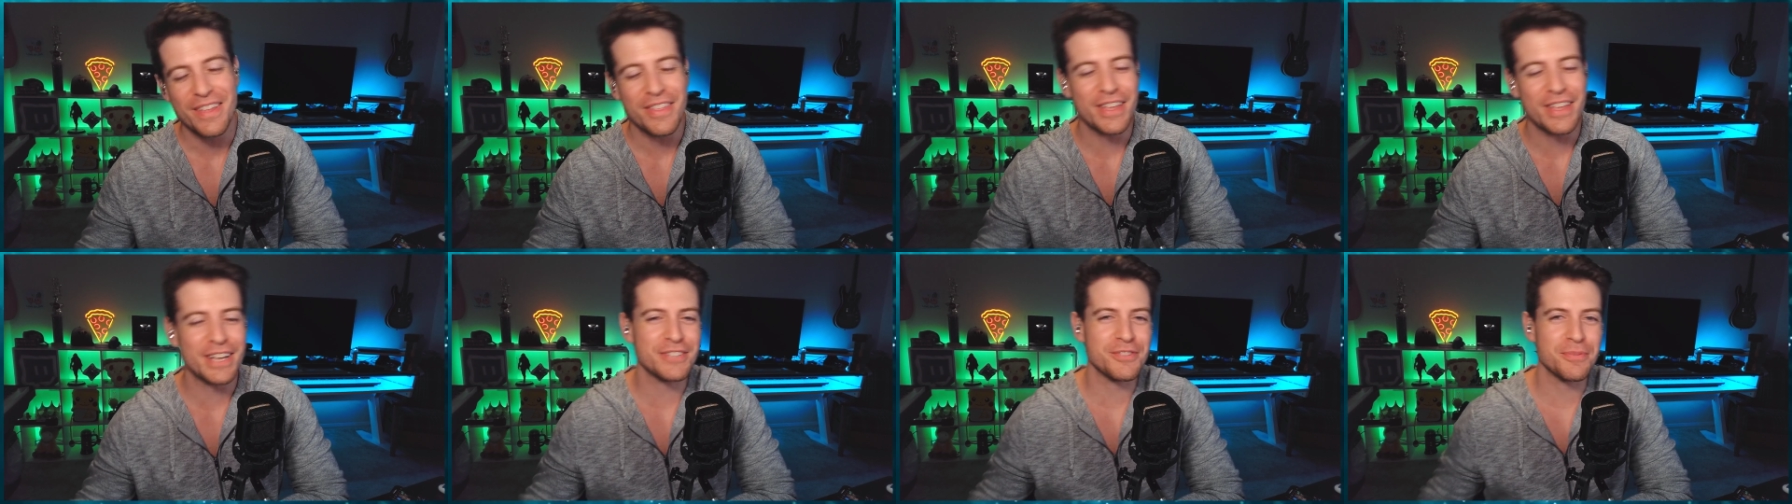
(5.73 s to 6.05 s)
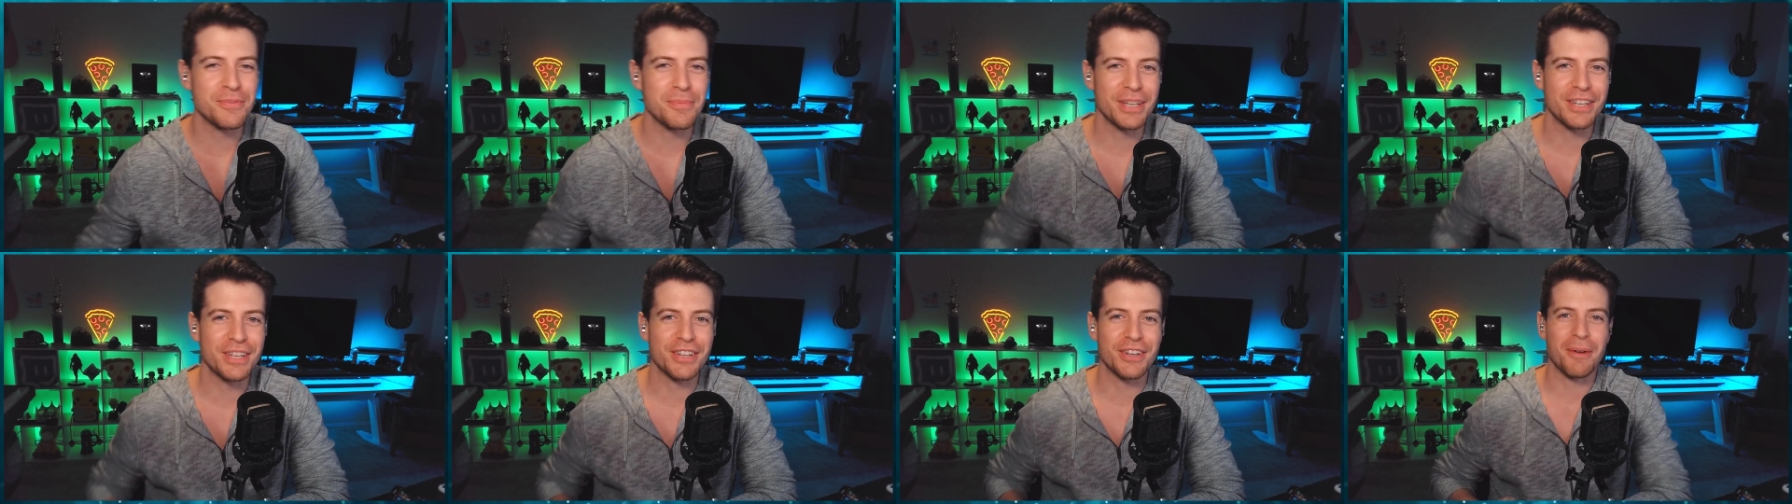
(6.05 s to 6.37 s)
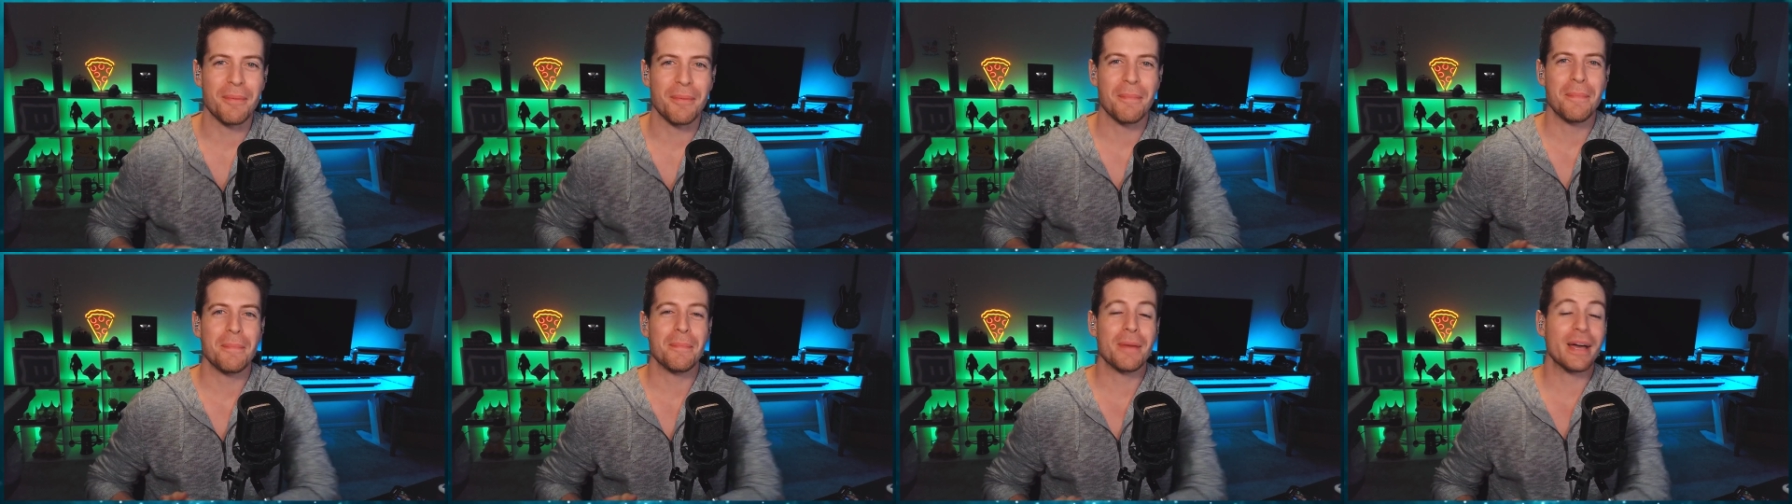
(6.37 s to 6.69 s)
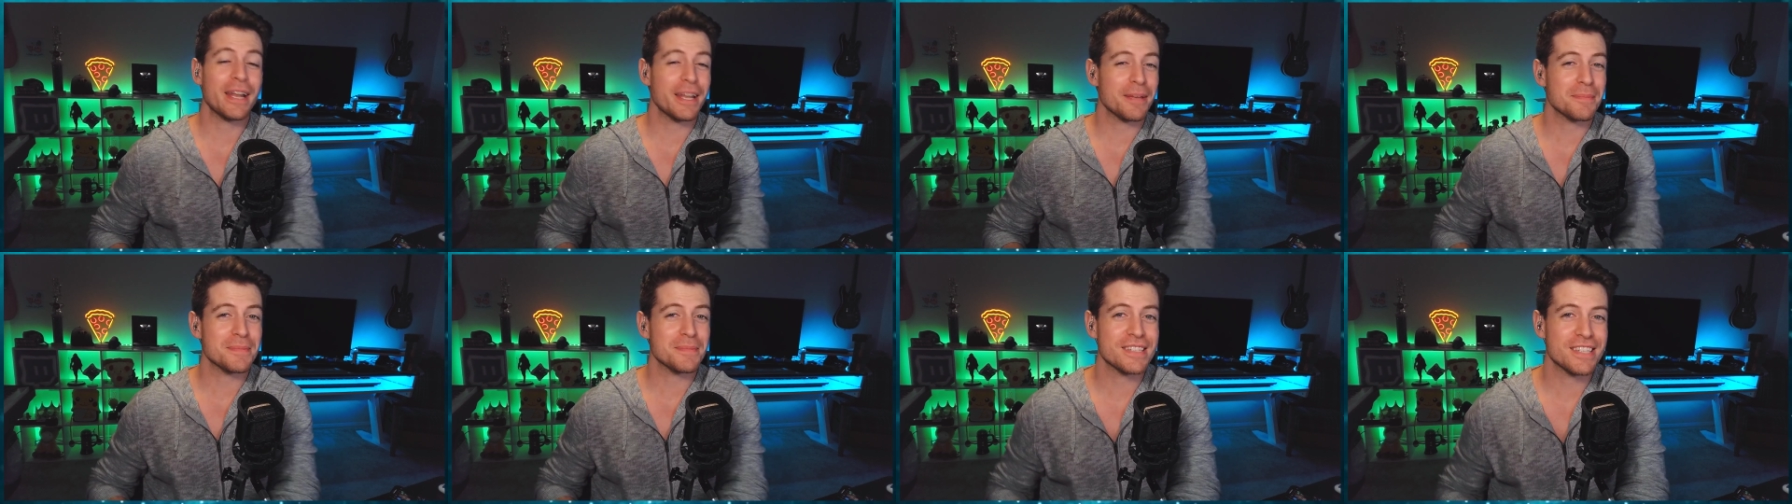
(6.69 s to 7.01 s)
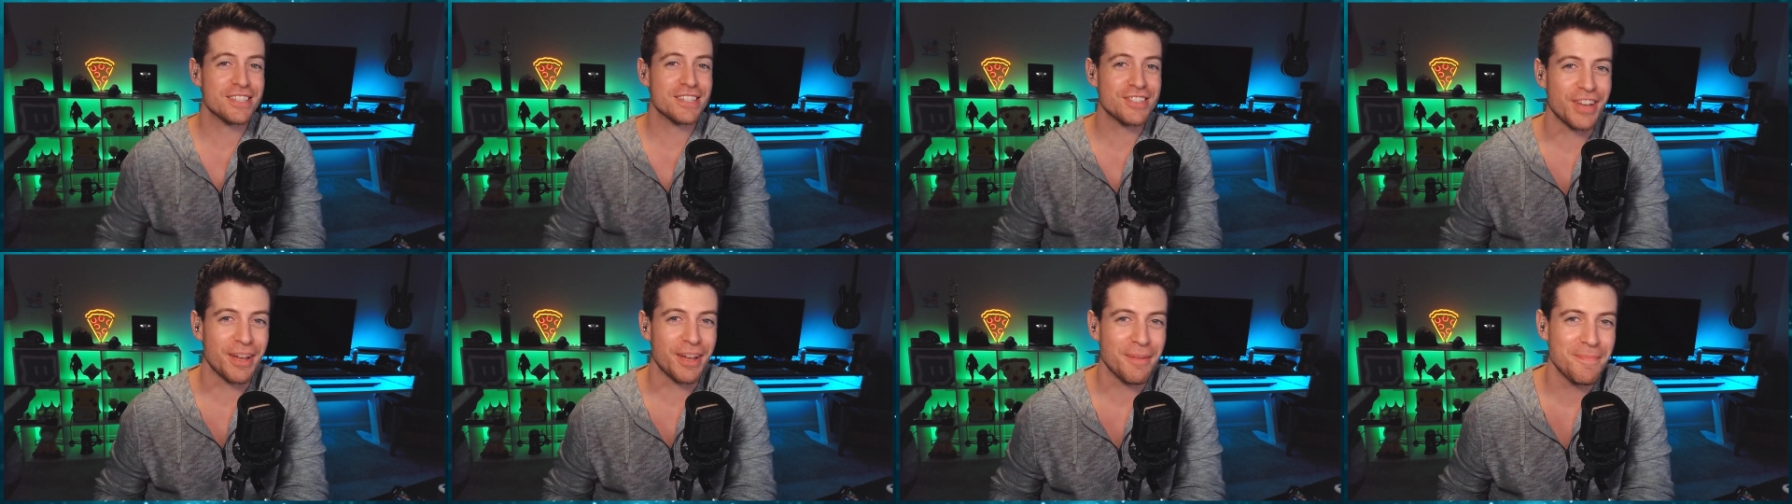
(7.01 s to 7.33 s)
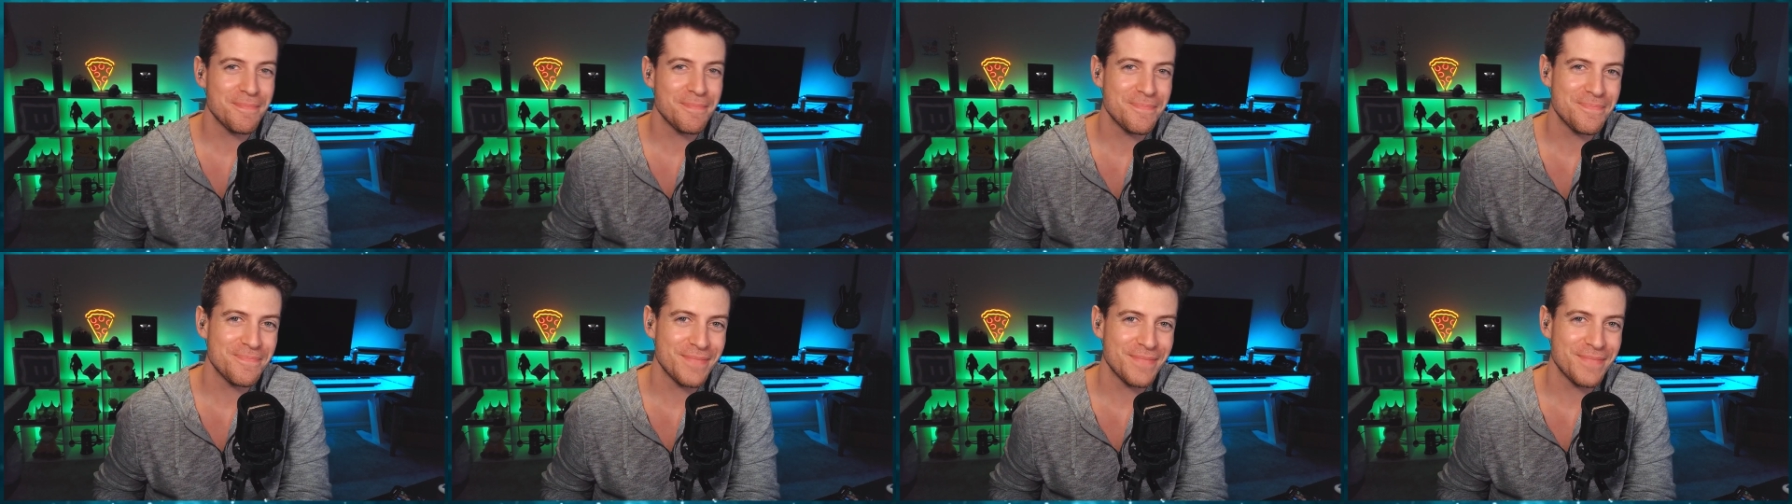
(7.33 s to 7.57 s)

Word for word: Thanks for being here. My name's TJ.